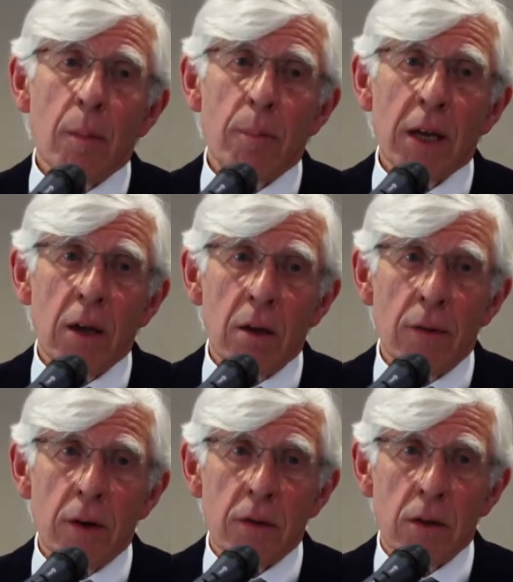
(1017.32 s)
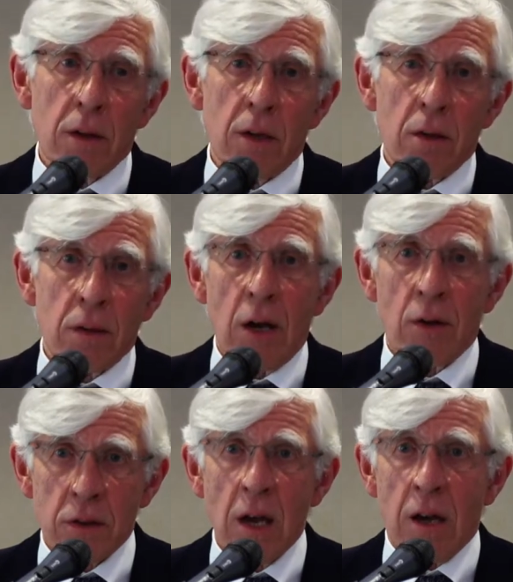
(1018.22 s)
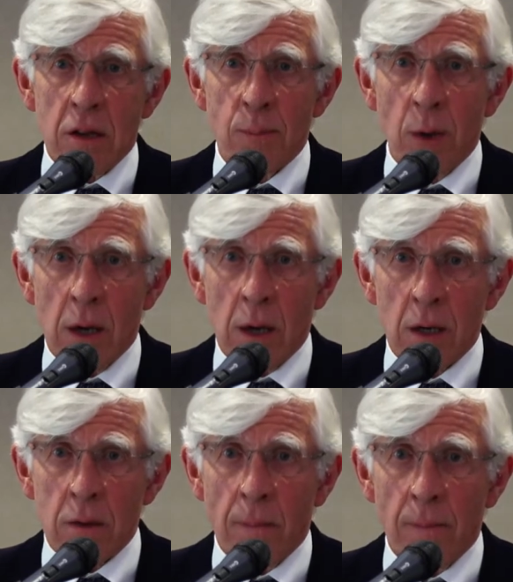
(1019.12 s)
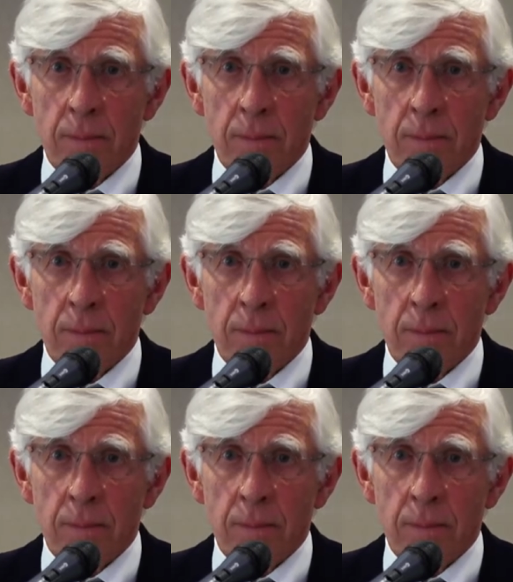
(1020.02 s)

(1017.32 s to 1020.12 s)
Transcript: big university cities, there are science parks